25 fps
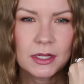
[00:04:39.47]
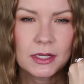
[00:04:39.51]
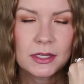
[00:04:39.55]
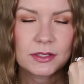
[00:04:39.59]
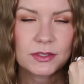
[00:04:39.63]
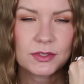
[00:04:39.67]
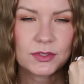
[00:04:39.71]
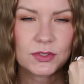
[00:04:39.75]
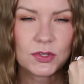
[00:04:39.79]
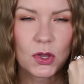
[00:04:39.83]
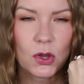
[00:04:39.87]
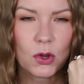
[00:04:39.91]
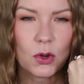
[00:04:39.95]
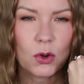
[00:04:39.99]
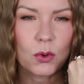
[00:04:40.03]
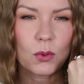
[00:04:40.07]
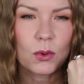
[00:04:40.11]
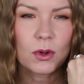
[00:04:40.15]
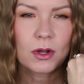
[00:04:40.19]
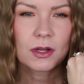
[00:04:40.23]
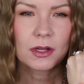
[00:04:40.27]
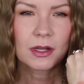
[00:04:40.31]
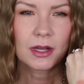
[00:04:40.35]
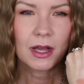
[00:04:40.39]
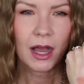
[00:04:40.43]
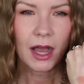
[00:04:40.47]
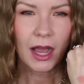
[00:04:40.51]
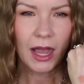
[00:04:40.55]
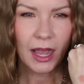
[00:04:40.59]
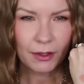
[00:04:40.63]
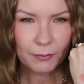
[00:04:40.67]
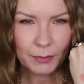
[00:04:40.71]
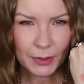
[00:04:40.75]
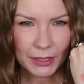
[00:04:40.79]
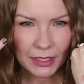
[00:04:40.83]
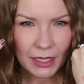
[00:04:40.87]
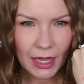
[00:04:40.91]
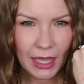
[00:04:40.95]
So
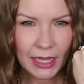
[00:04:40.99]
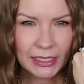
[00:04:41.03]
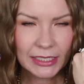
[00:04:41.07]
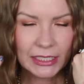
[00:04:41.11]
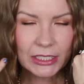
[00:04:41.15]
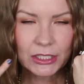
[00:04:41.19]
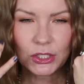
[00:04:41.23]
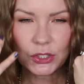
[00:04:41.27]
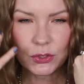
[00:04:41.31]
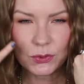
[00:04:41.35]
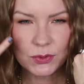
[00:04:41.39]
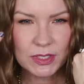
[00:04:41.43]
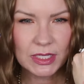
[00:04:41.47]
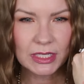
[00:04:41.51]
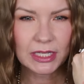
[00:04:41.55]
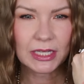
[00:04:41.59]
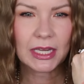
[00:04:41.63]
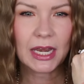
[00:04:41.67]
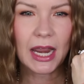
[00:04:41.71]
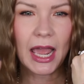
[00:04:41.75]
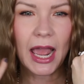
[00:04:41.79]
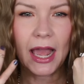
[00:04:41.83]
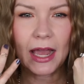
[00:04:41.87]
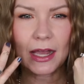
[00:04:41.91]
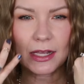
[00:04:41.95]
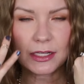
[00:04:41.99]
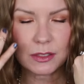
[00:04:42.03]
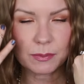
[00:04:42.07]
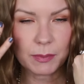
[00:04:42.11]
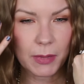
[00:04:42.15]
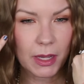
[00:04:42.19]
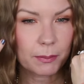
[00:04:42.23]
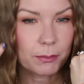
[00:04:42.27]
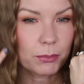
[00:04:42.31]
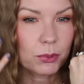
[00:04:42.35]
I've been liking using it as my